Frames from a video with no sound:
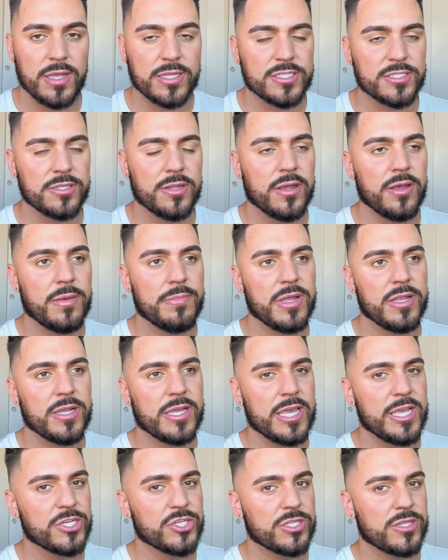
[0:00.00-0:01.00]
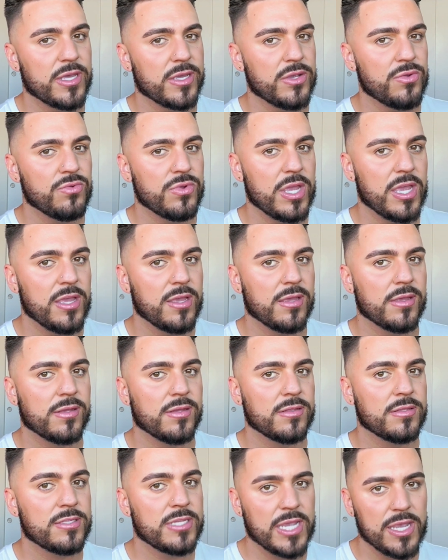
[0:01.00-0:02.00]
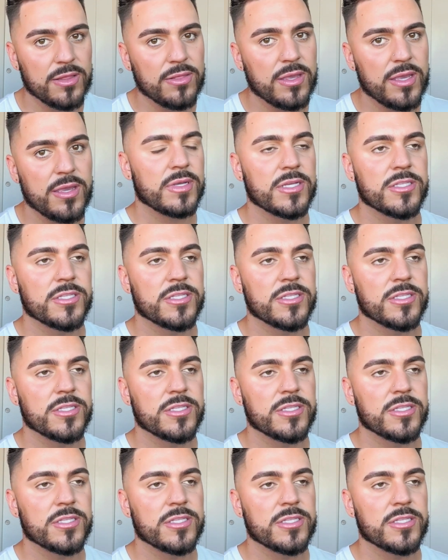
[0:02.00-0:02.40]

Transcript: It's not a medication that you take daily.